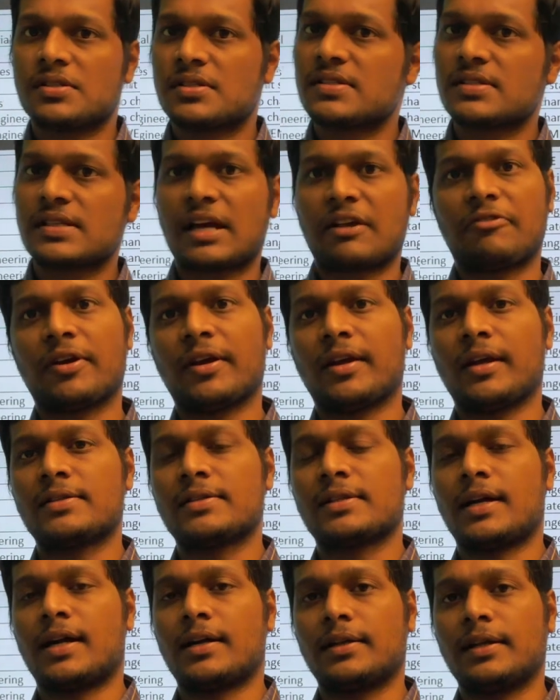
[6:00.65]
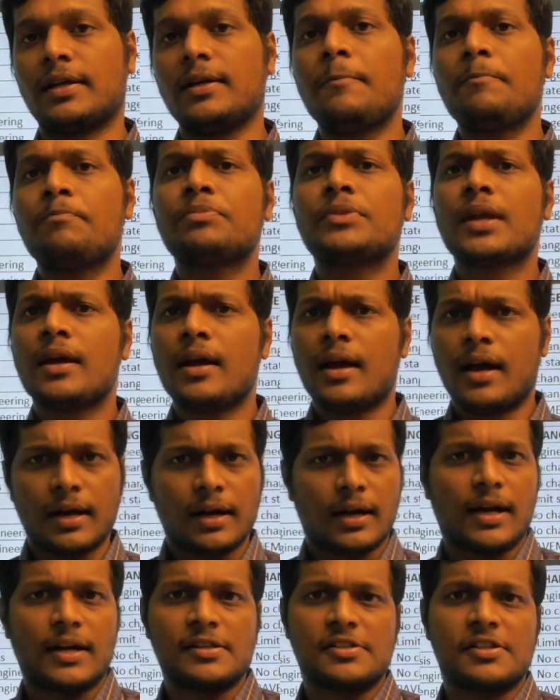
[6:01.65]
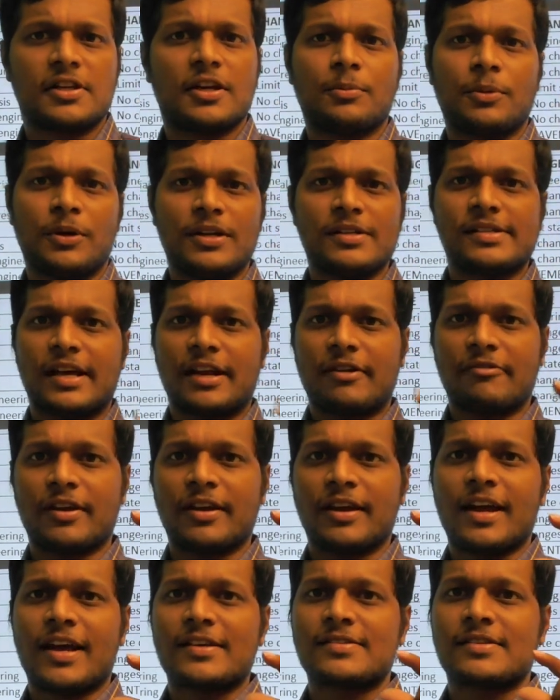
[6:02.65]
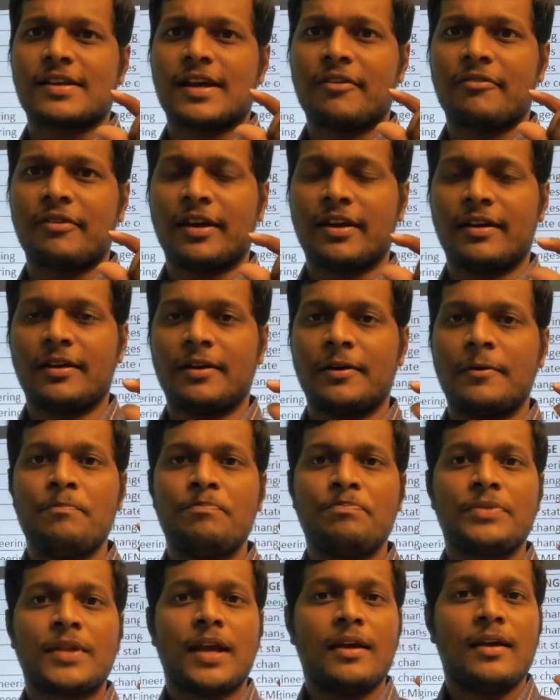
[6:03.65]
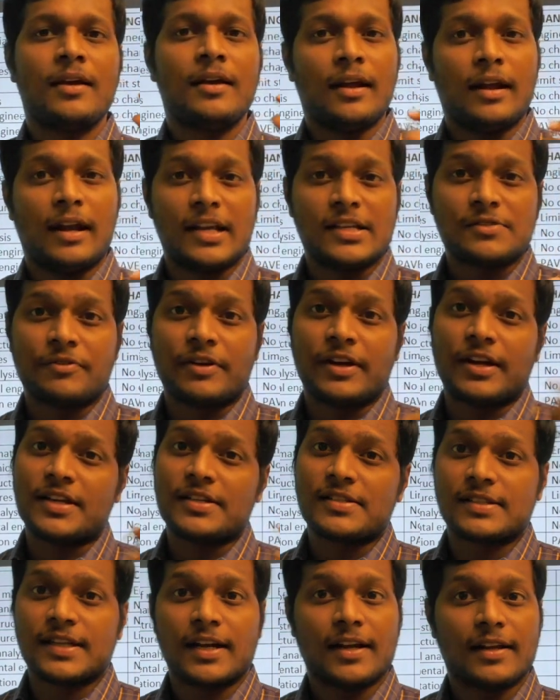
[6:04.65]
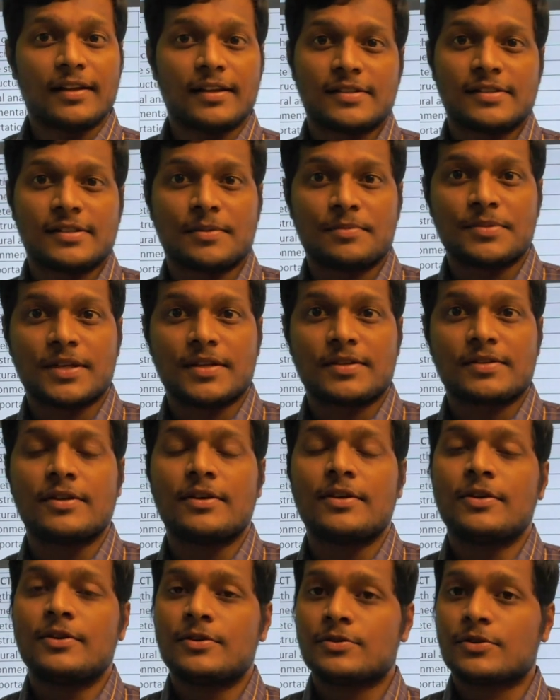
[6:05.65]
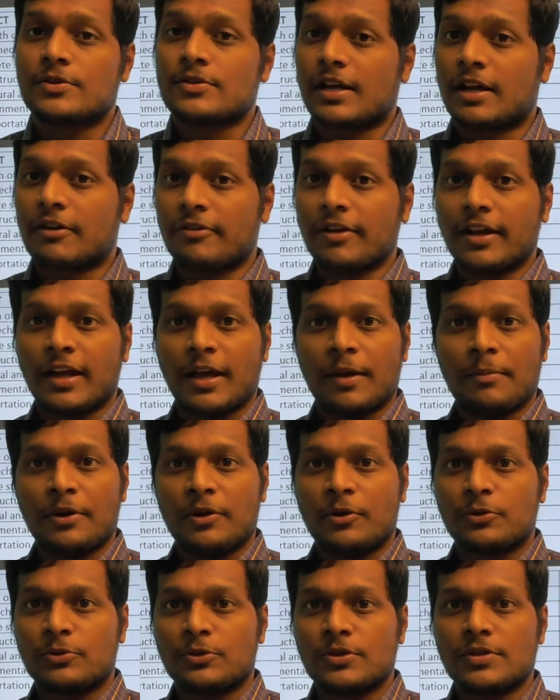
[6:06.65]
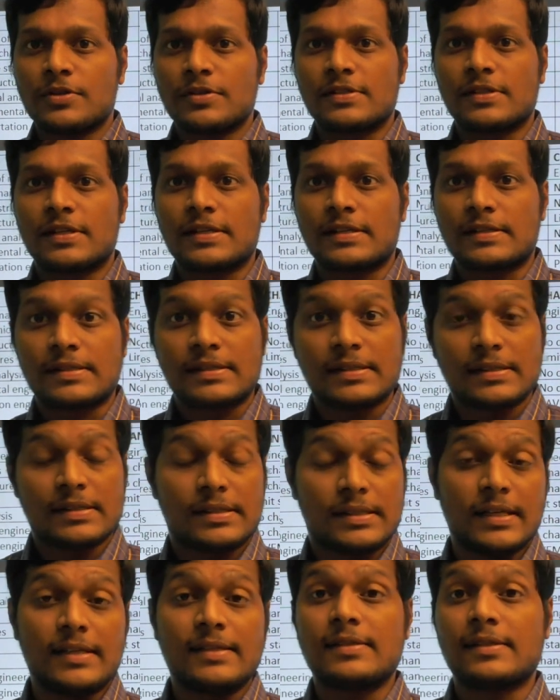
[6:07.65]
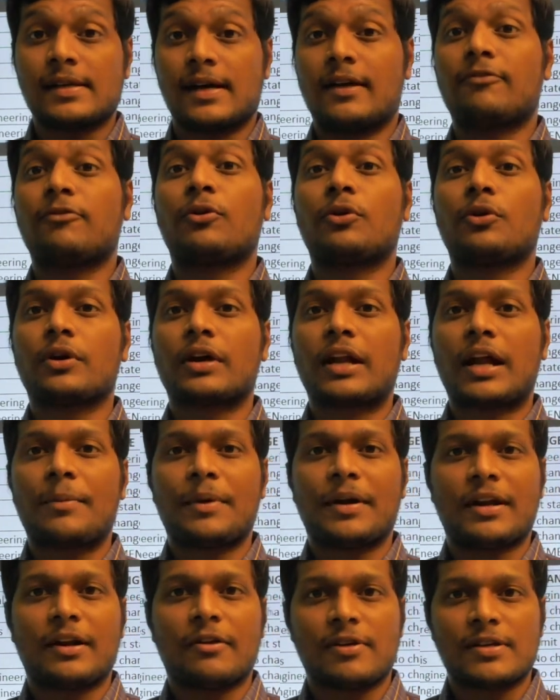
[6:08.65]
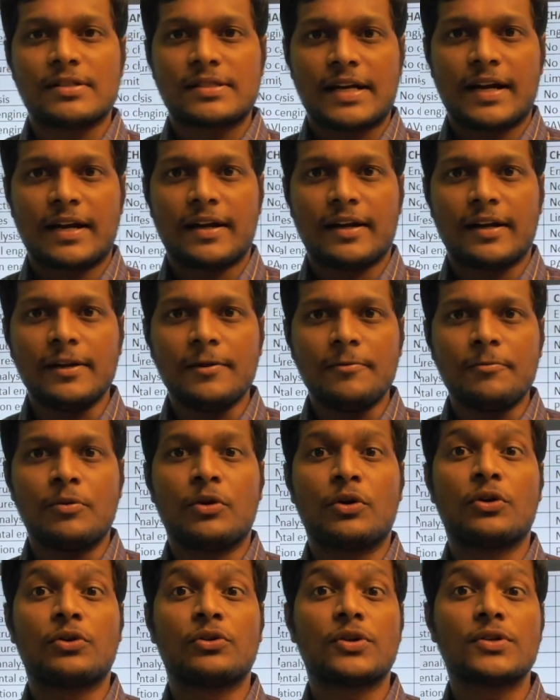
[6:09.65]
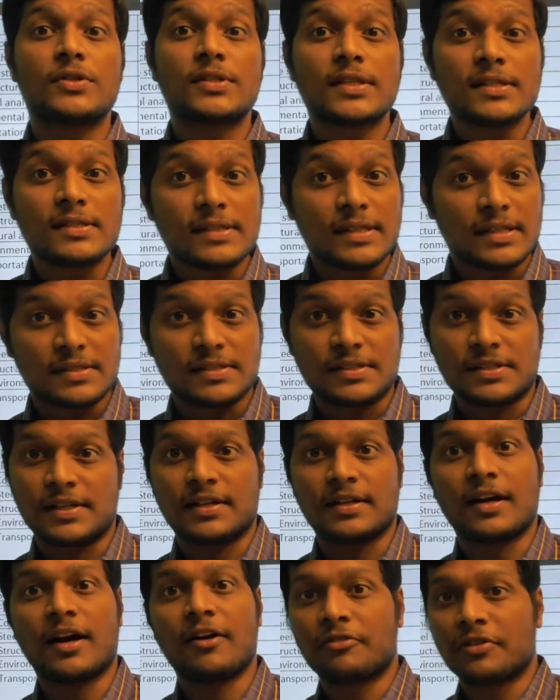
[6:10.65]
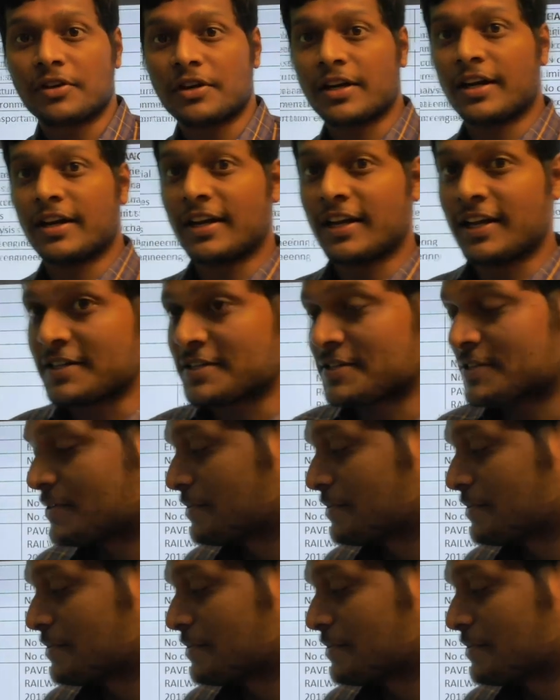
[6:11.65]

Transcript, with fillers: surveying is not there and considerably surveying has having uh, less weightage than other subjects so surveying came in 2006 and photogrammetry was added in 2016 after 10 years.